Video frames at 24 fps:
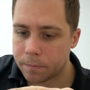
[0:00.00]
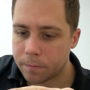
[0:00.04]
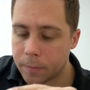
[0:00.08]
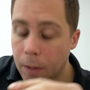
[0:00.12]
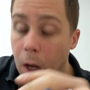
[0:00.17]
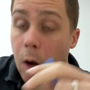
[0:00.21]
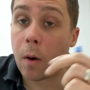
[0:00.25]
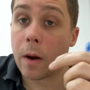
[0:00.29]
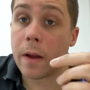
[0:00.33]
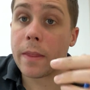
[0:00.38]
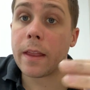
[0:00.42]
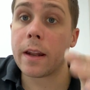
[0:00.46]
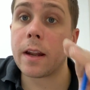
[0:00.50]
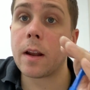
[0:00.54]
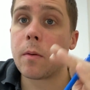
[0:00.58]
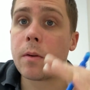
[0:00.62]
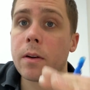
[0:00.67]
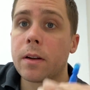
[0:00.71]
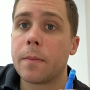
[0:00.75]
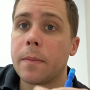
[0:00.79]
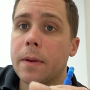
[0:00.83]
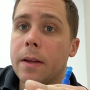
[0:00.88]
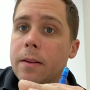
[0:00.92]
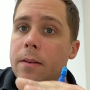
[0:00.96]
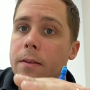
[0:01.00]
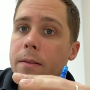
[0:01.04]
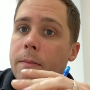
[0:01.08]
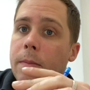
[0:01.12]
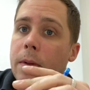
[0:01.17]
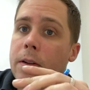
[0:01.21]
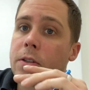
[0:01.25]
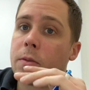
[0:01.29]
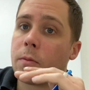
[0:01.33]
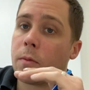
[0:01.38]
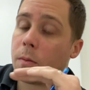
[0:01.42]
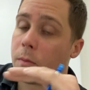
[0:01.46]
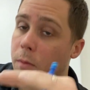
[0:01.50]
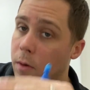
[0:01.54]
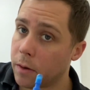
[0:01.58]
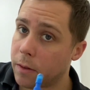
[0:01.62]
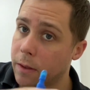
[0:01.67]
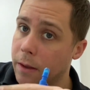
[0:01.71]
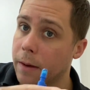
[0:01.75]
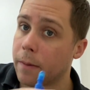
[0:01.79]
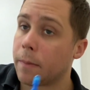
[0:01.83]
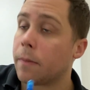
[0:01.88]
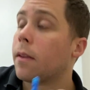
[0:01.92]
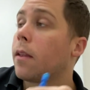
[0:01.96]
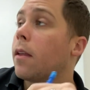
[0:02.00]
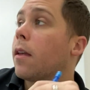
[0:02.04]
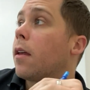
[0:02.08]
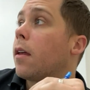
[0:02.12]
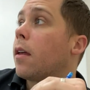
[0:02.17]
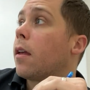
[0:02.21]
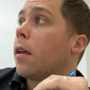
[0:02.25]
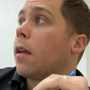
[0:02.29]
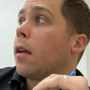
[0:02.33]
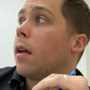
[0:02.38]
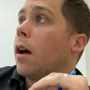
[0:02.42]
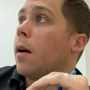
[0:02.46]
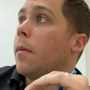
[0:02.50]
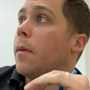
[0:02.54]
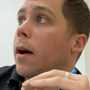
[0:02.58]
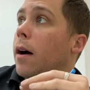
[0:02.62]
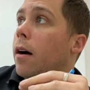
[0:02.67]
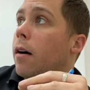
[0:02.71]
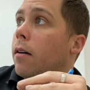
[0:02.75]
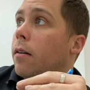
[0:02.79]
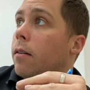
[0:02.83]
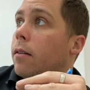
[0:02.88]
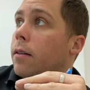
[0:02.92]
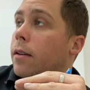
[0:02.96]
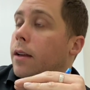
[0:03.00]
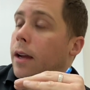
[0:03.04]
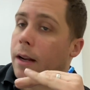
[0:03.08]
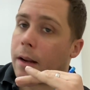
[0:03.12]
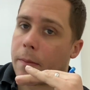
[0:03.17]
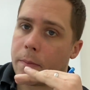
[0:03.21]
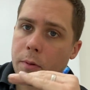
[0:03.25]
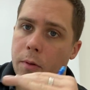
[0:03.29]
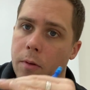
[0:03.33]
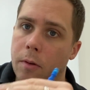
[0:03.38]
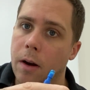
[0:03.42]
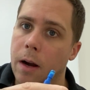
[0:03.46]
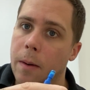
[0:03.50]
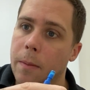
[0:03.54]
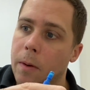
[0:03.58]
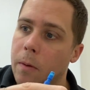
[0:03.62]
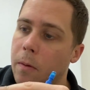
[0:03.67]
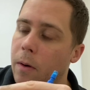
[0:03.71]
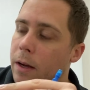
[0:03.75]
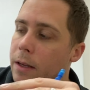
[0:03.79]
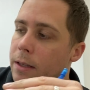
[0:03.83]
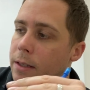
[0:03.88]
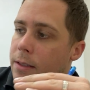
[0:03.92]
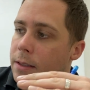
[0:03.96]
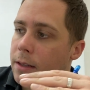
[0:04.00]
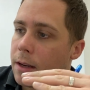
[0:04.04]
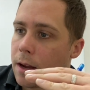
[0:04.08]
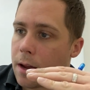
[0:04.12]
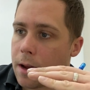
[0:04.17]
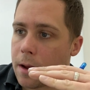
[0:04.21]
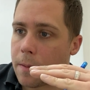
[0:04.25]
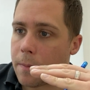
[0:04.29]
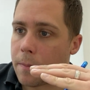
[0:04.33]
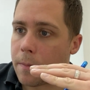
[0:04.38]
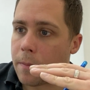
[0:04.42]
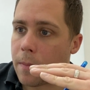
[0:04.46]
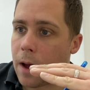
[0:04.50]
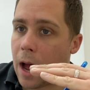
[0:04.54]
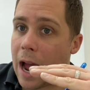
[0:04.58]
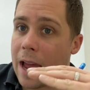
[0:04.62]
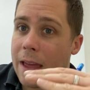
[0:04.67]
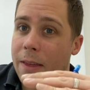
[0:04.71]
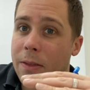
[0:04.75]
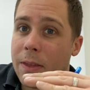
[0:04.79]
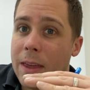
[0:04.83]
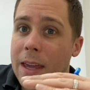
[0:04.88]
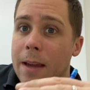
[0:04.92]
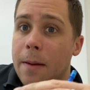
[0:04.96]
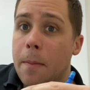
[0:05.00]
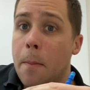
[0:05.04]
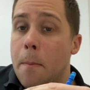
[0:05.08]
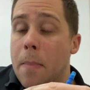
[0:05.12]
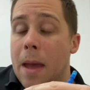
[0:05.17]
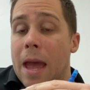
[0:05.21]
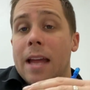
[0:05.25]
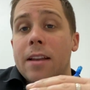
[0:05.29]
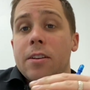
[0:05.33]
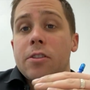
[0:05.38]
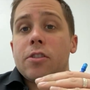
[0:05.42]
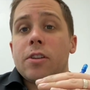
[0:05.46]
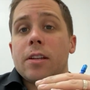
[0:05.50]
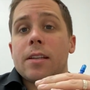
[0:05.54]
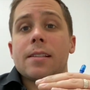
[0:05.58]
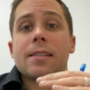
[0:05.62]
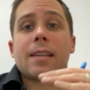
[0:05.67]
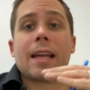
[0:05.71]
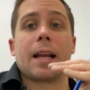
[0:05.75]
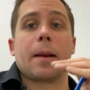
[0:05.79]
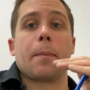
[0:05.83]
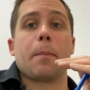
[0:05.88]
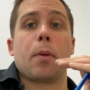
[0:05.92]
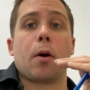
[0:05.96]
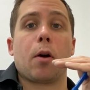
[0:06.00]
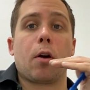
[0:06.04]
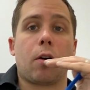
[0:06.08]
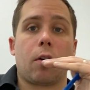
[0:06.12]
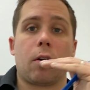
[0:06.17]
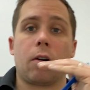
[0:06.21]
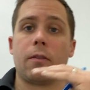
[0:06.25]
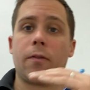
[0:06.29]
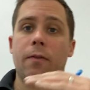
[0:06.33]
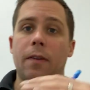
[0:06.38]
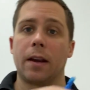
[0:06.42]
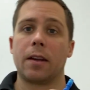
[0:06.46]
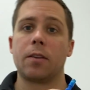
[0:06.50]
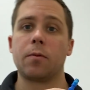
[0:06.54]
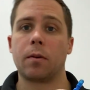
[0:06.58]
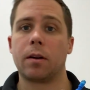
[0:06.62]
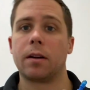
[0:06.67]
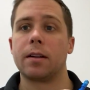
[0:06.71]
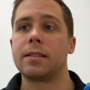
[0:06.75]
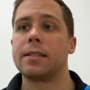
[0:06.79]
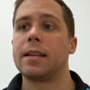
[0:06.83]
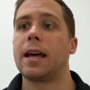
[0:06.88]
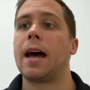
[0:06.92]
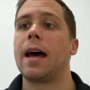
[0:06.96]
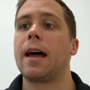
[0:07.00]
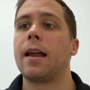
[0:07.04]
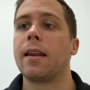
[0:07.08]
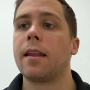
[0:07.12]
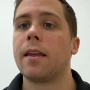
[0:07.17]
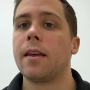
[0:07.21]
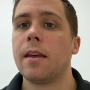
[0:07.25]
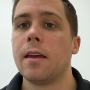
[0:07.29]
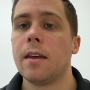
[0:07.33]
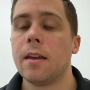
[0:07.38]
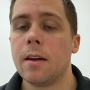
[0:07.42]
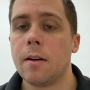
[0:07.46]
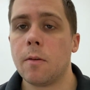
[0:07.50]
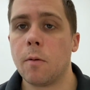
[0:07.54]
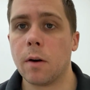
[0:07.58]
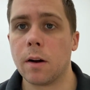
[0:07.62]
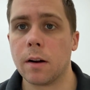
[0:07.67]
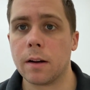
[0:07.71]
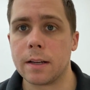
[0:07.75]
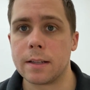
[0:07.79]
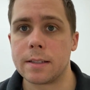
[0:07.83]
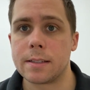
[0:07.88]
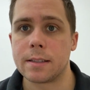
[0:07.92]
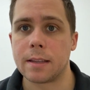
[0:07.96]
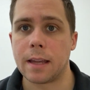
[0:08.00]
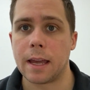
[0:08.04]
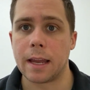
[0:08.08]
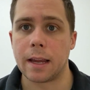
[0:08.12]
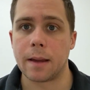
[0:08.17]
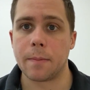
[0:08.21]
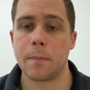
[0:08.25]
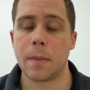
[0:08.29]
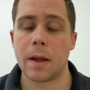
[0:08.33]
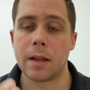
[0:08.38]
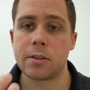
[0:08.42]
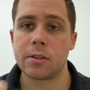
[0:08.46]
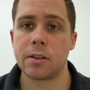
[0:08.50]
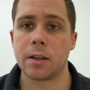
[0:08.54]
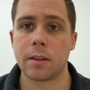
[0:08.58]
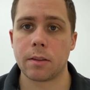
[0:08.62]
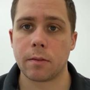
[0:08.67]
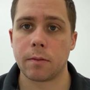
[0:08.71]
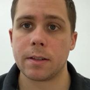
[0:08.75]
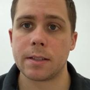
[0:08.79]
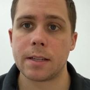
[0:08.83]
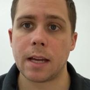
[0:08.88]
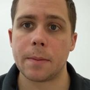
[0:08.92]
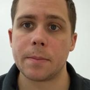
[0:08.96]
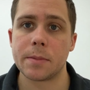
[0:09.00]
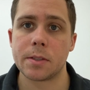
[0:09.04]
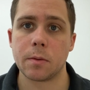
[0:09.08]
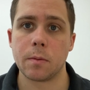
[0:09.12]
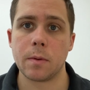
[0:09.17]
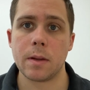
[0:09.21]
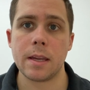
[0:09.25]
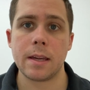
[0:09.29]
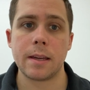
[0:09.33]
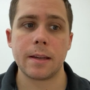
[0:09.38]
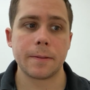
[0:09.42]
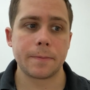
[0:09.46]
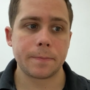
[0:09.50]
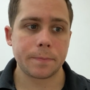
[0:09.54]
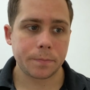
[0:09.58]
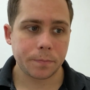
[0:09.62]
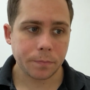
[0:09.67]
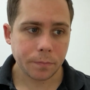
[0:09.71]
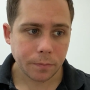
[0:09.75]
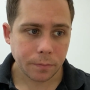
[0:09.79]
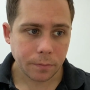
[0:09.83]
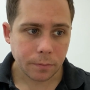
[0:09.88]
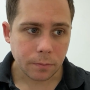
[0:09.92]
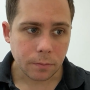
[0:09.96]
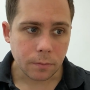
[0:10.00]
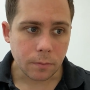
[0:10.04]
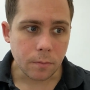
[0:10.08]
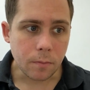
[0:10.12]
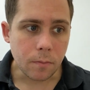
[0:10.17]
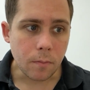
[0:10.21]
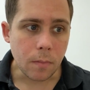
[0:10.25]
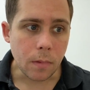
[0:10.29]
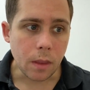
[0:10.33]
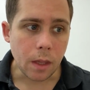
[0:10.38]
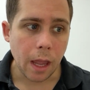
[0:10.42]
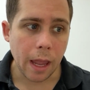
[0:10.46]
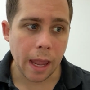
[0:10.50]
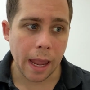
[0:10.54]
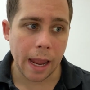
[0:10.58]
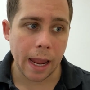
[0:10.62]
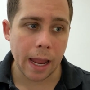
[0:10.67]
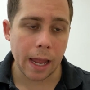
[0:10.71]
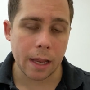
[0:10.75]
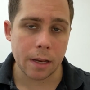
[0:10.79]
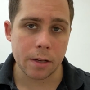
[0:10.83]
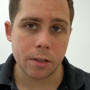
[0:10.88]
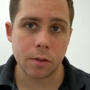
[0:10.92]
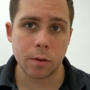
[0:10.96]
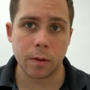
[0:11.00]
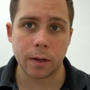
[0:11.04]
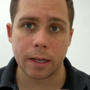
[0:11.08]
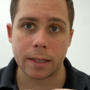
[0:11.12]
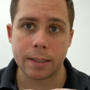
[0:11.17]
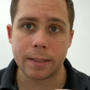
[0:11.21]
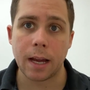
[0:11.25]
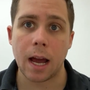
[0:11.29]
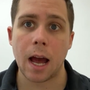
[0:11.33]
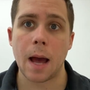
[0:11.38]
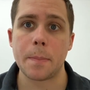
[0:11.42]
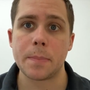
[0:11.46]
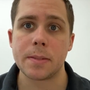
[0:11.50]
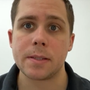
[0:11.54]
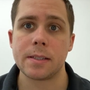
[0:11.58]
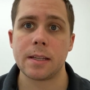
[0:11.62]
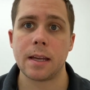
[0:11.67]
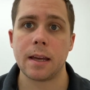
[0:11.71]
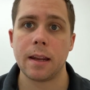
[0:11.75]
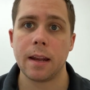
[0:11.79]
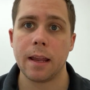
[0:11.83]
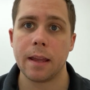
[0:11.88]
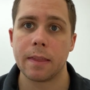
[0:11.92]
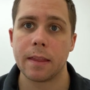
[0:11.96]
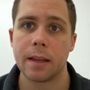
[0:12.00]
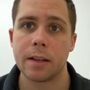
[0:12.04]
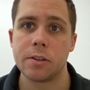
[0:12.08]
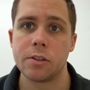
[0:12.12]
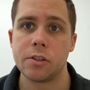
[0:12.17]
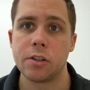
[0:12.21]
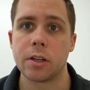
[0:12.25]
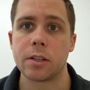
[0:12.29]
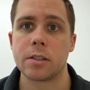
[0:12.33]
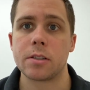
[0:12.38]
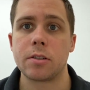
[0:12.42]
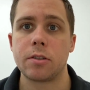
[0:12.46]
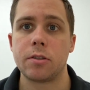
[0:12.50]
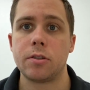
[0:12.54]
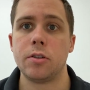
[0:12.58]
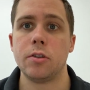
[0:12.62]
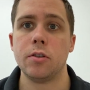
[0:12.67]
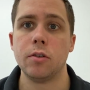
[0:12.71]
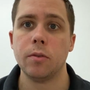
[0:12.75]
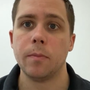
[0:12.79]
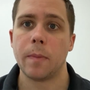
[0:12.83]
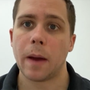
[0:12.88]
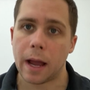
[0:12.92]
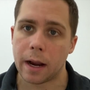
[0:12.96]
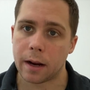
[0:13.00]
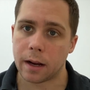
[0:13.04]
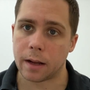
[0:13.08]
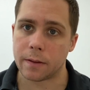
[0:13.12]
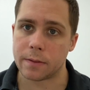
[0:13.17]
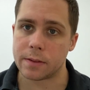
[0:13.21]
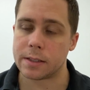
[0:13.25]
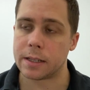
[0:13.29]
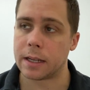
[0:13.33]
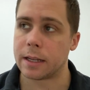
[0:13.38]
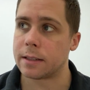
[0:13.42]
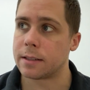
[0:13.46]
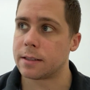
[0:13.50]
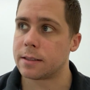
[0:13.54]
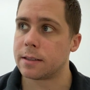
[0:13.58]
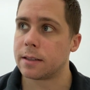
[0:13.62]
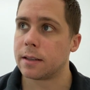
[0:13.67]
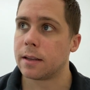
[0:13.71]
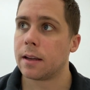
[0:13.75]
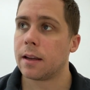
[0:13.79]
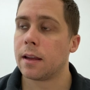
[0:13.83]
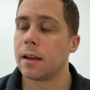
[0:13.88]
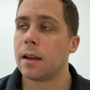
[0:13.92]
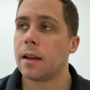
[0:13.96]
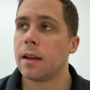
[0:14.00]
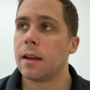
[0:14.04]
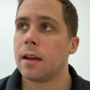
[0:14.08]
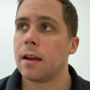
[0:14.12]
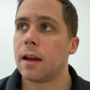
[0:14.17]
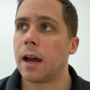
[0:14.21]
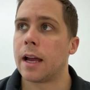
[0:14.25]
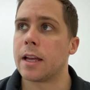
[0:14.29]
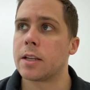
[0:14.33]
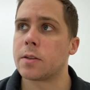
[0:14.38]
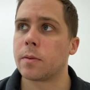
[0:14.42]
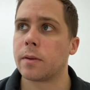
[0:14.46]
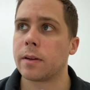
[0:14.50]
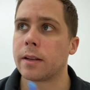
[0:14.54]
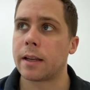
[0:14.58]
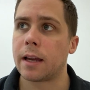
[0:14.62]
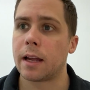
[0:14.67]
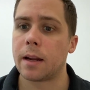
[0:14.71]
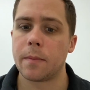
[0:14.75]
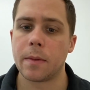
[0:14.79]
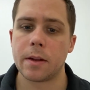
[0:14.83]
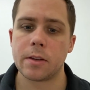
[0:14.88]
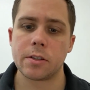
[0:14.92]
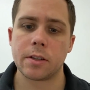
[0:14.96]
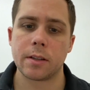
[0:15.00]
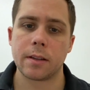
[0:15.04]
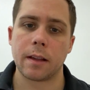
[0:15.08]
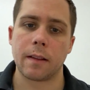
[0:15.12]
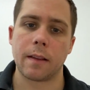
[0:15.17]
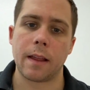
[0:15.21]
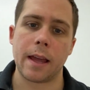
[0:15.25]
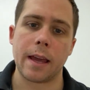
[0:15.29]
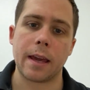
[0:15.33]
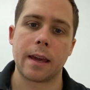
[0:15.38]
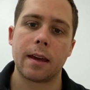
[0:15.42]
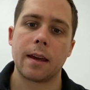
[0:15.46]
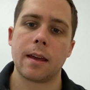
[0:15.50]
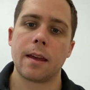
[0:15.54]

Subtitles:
And then I want to mention one more thing about kind of programming wise. I think bench is like perfect where it's at, where it's like benching 3 times a week and doing a top set and then just 2 back off sets. I just wanted to kind of mention that like